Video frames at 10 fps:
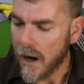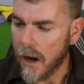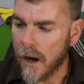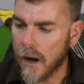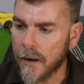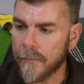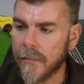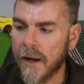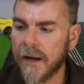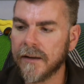
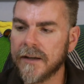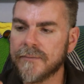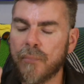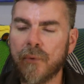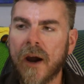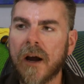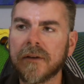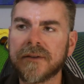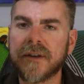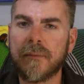Um, and these
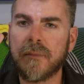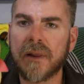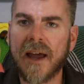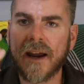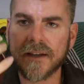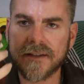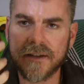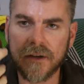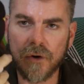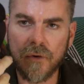browns and
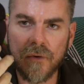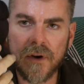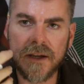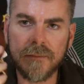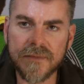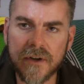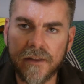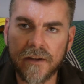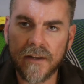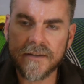blacks and creams.
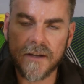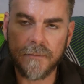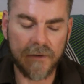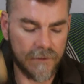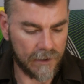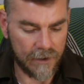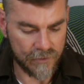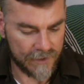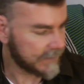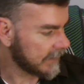I think that's gonna be very
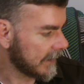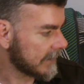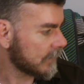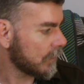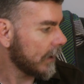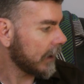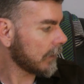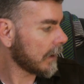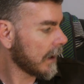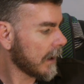interesting as
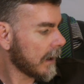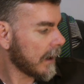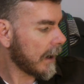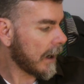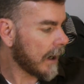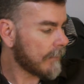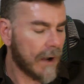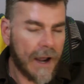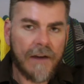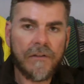well.
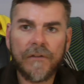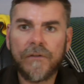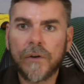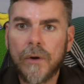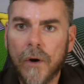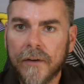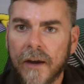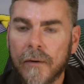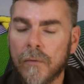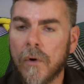Um, I haven't fully
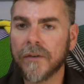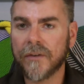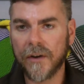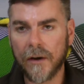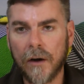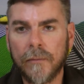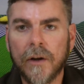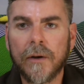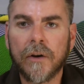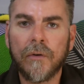worked out what I'm
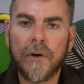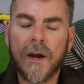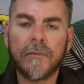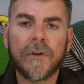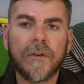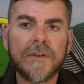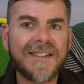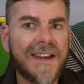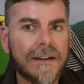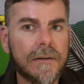gonna create with
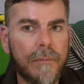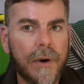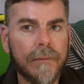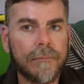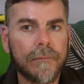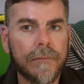those yet, but